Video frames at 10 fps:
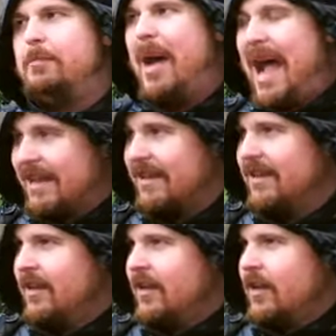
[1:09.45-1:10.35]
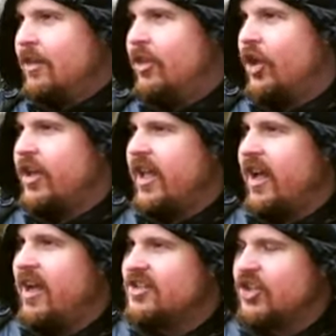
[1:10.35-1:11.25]
ban that
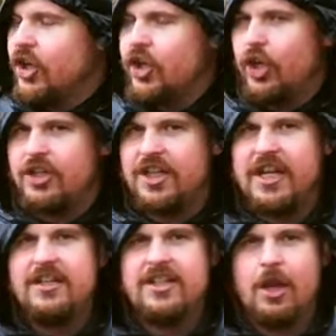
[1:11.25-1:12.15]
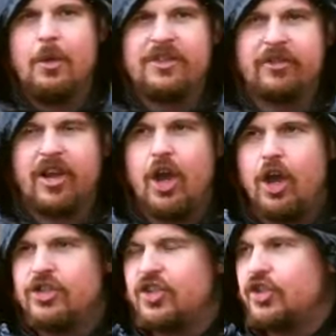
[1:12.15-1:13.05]
has occurred in India with
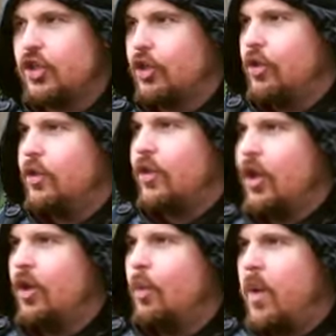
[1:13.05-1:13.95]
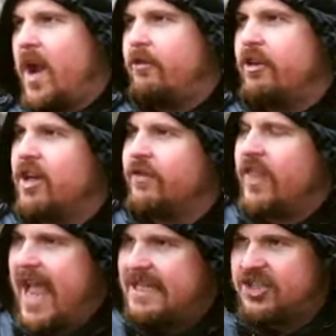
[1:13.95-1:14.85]
regards to the wearing of
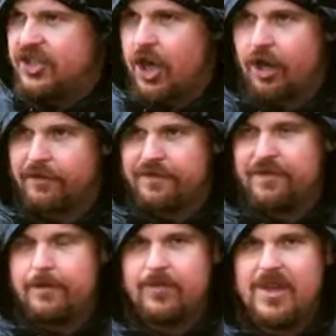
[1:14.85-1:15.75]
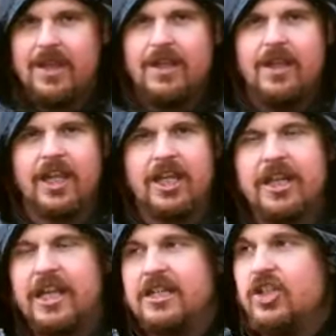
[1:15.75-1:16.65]
the headscarf
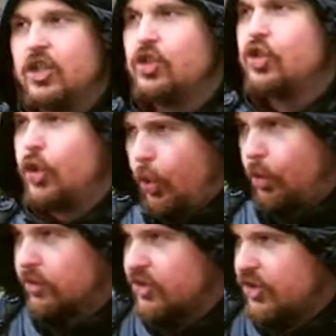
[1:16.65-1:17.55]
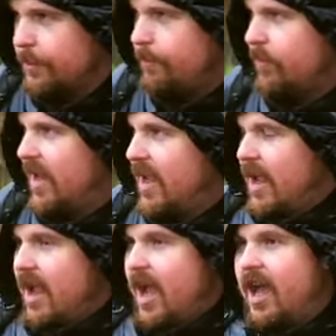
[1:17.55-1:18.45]
in Indian schools
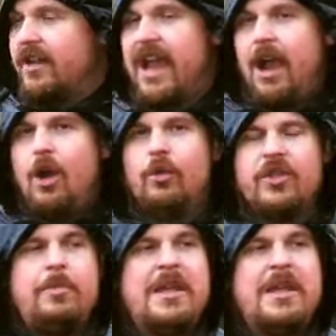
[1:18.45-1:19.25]
and how the